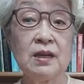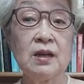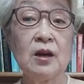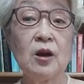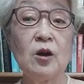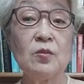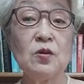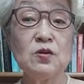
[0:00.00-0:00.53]

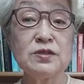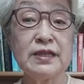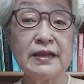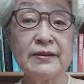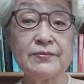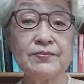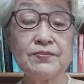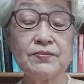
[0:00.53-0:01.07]
Among
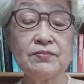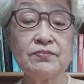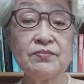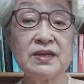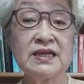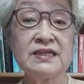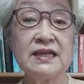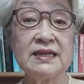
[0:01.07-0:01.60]
them,
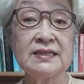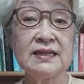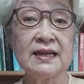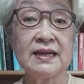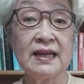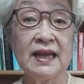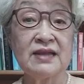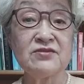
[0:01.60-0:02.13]
big data
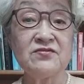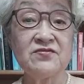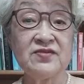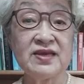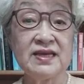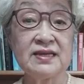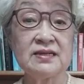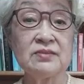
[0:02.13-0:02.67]
can
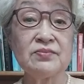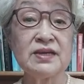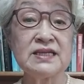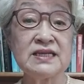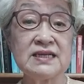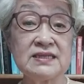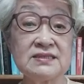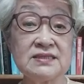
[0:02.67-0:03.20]
fill
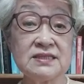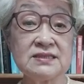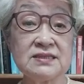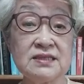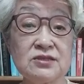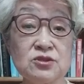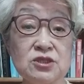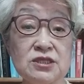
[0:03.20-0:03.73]
many
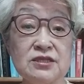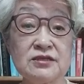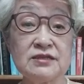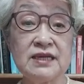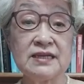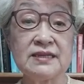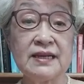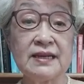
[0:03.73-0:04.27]
existing gender
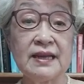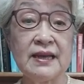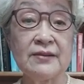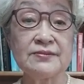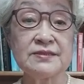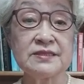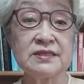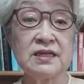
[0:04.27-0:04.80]
data
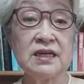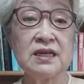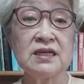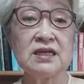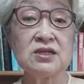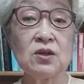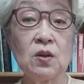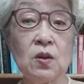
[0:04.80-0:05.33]
gaps
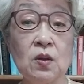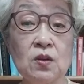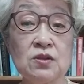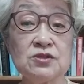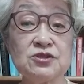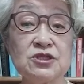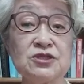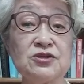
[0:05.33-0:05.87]
in all
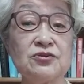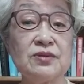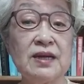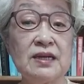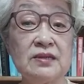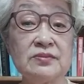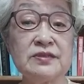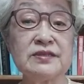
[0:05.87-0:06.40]

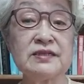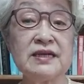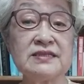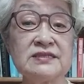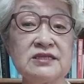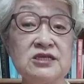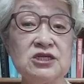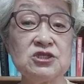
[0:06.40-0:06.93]
gender-relevant
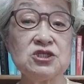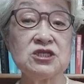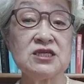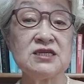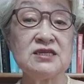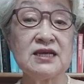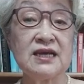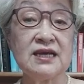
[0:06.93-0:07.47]
SDG
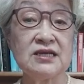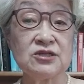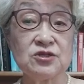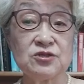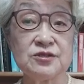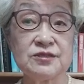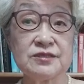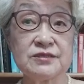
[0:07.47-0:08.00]

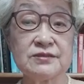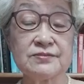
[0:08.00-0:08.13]
indicators.